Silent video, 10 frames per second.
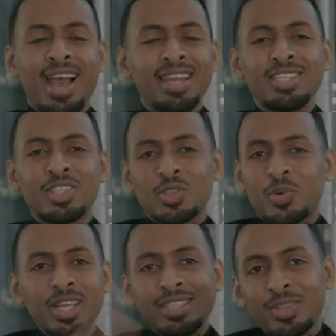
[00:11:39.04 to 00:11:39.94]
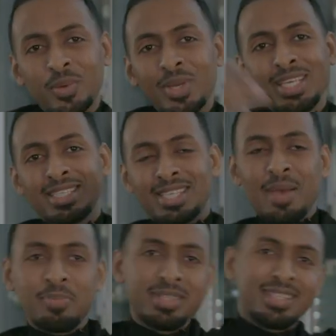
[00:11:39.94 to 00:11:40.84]
And it's just crazy the way it just
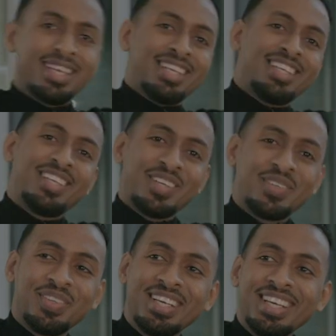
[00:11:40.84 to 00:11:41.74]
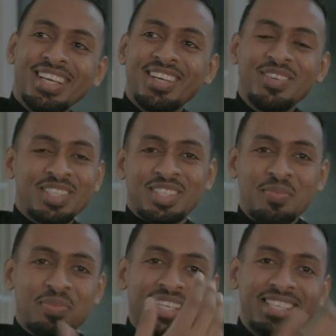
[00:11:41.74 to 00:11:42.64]
happened. You know, it was just
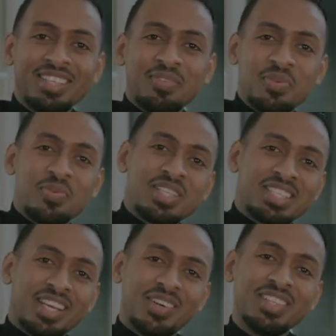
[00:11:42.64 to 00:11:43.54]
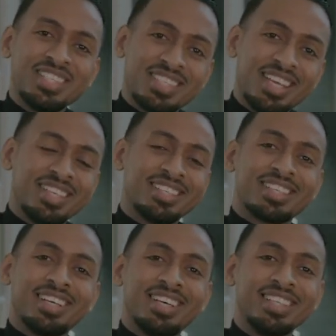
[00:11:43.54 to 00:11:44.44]
completely different once I got on
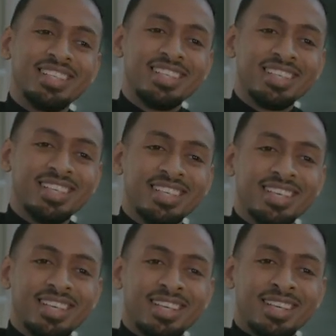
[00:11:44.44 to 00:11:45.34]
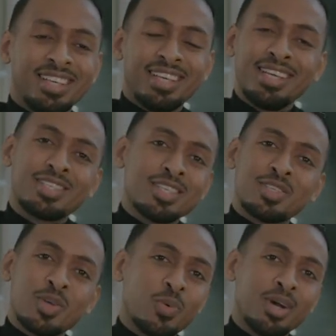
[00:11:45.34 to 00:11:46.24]
stage, and it's
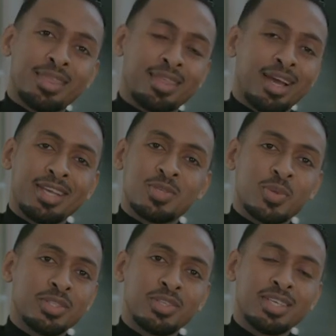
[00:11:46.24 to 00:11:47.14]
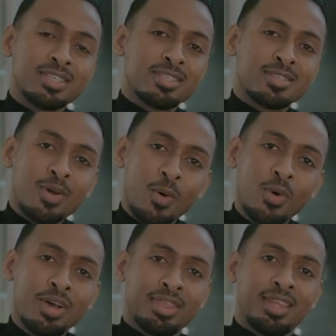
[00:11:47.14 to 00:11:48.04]
just so worth it. I swear to you, it's so
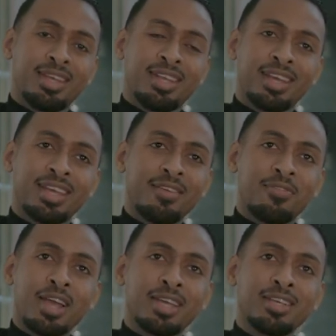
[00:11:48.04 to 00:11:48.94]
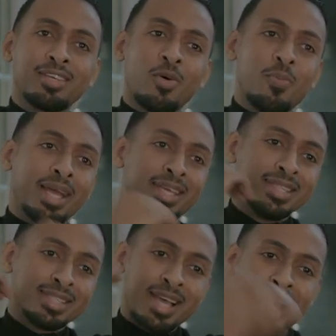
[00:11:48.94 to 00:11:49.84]
worth it. Like, if I can go back
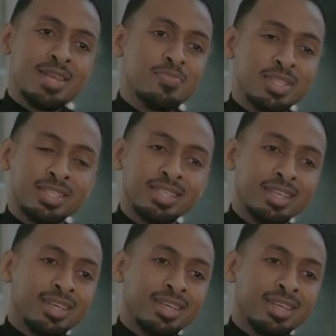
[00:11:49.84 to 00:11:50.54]
in time